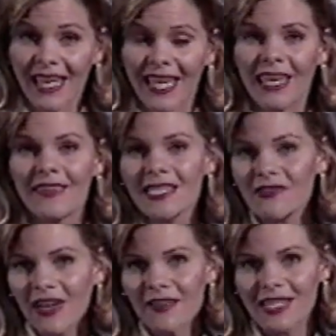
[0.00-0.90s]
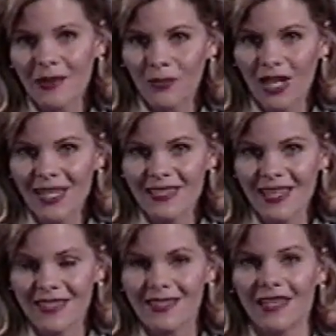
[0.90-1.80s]
In this 5-step
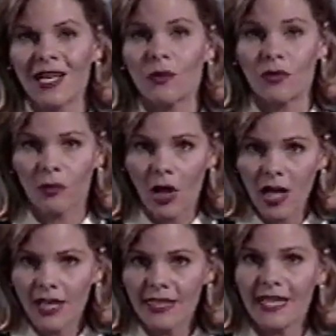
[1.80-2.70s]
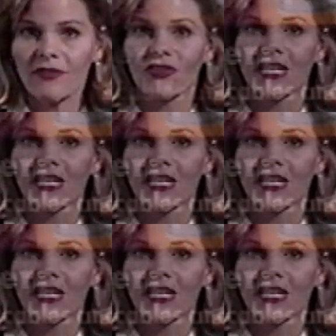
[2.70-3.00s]
process, we'll pause after